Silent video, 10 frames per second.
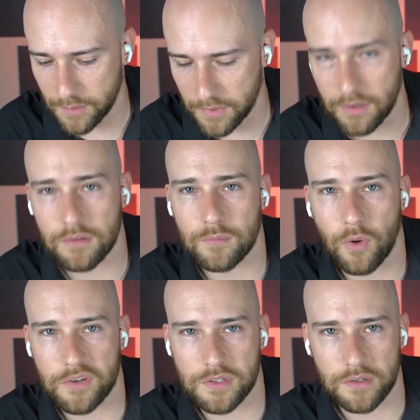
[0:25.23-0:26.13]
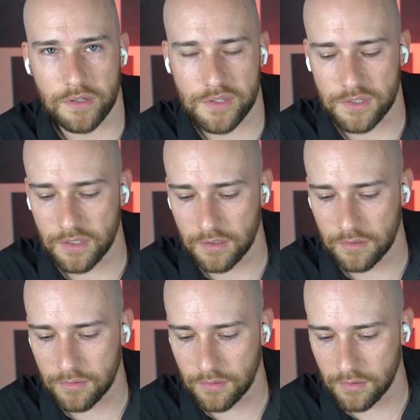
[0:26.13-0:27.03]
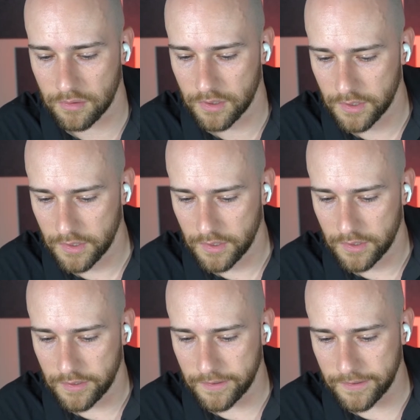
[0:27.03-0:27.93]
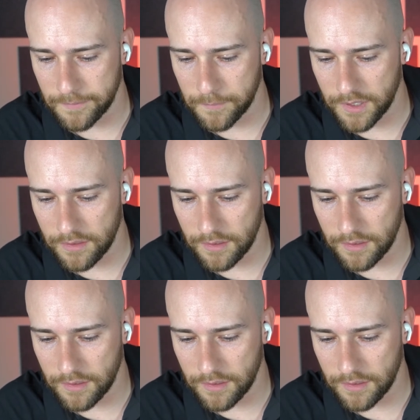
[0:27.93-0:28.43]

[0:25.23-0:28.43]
I'm here in Washington, D.C., and you're on